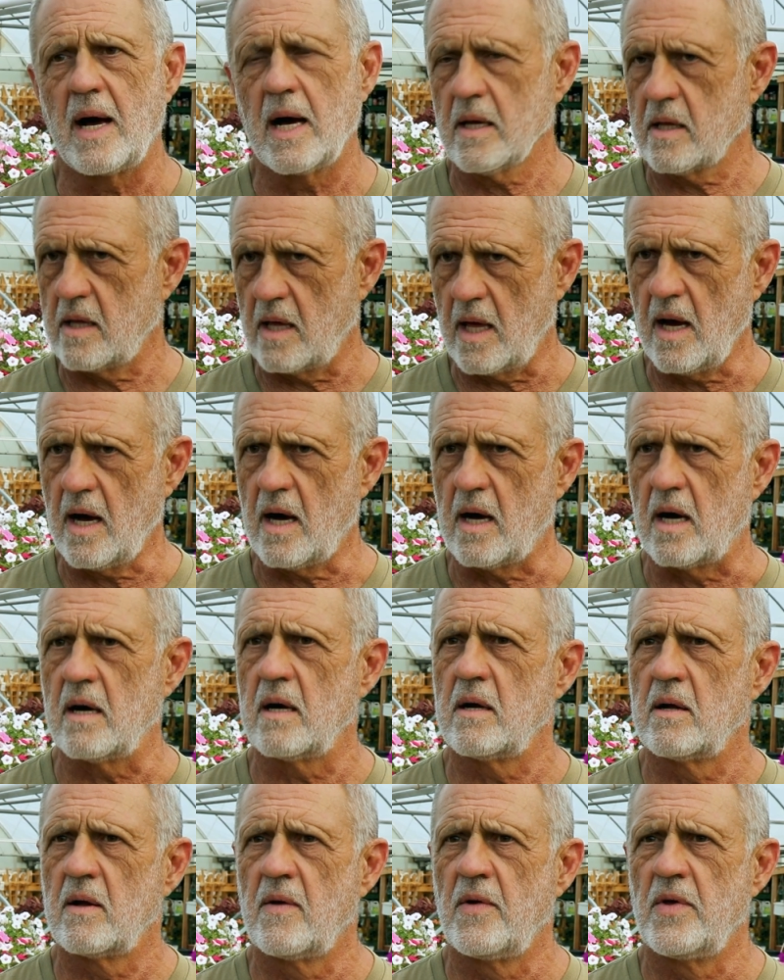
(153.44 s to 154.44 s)
Yeah.
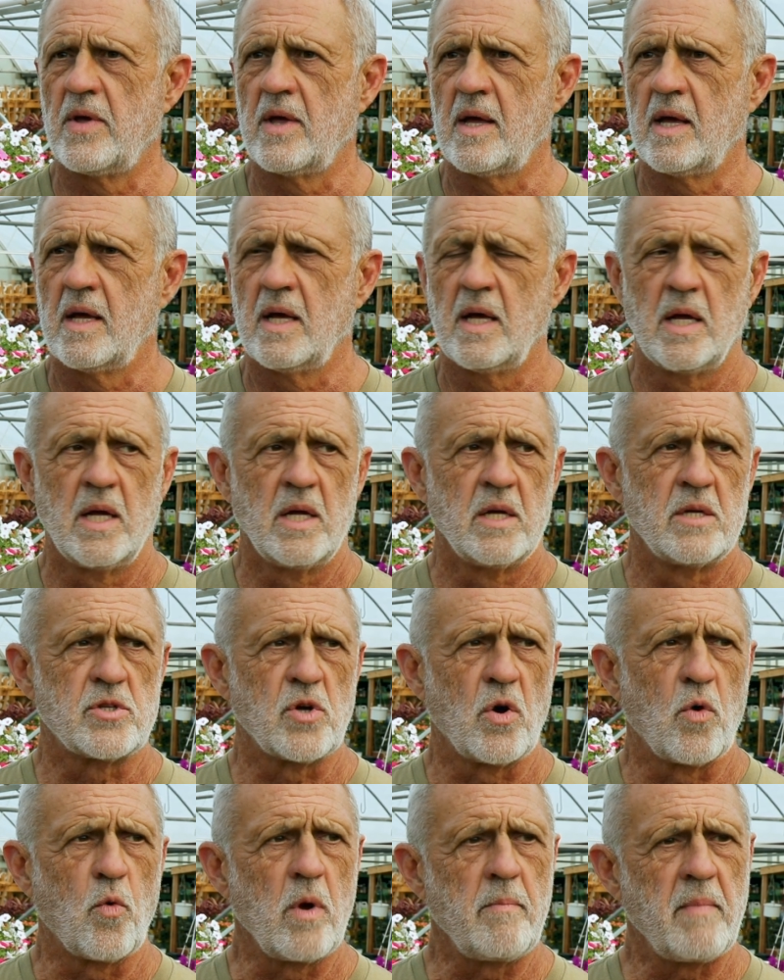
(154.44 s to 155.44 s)

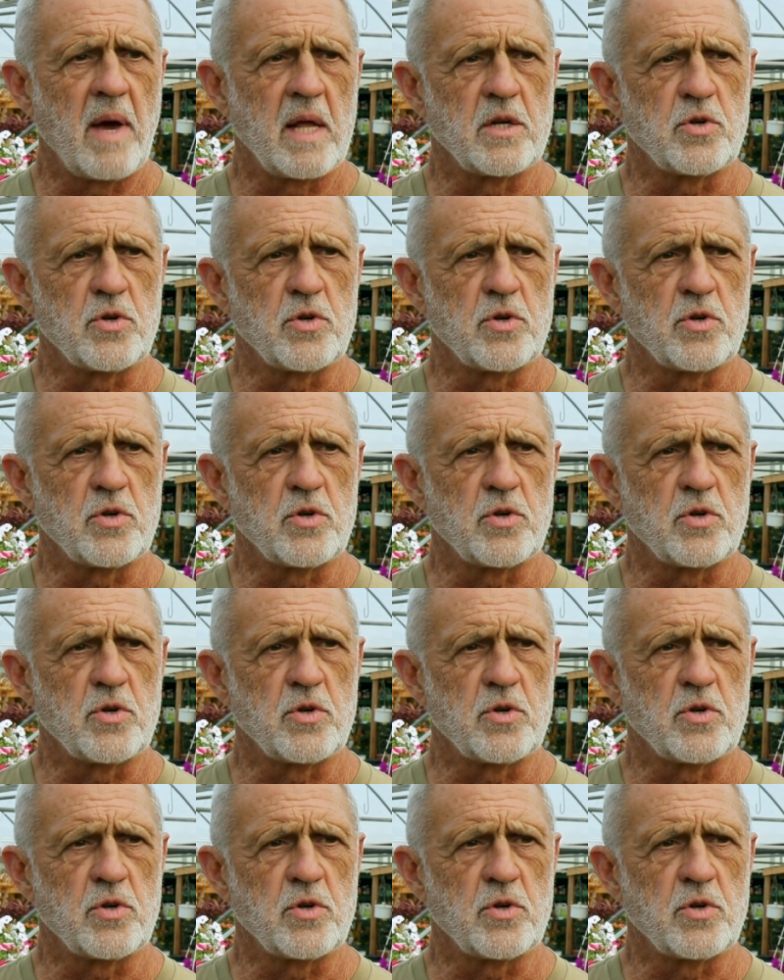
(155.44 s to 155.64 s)
So we made a